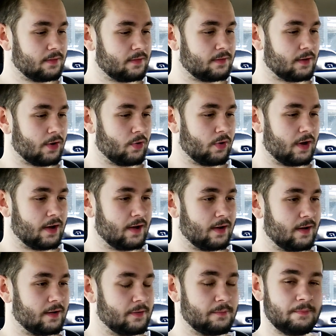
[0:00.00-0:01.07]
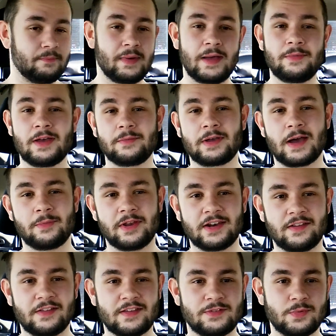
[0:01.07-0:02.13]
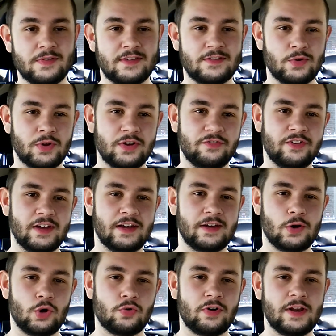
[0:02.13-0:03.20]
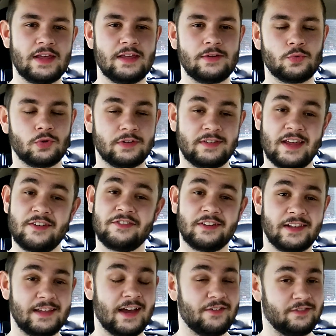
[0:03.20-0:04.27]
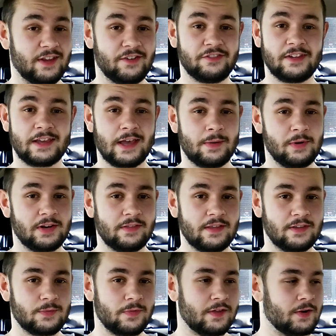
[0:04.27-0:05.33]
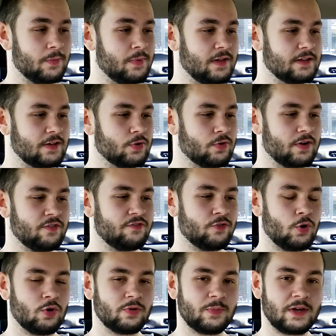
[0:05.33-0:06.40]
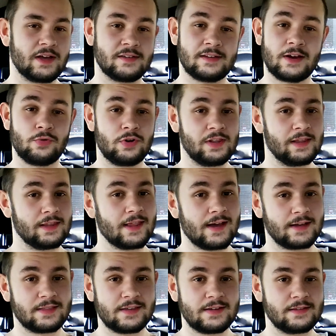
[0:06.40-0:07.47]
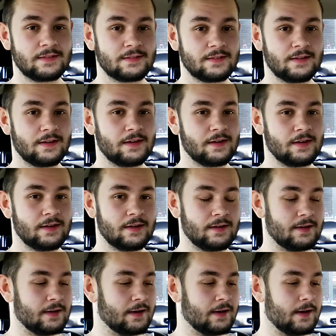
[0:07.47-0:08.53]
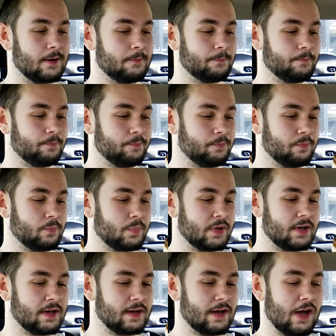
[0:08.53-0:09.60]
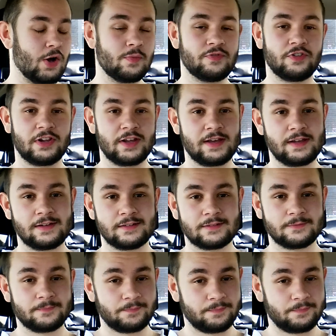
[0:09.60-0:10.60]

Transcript: so maybe I'm coming into this with sort of I've definitely come into this with an opinion already formed because I really like these. But hopefully,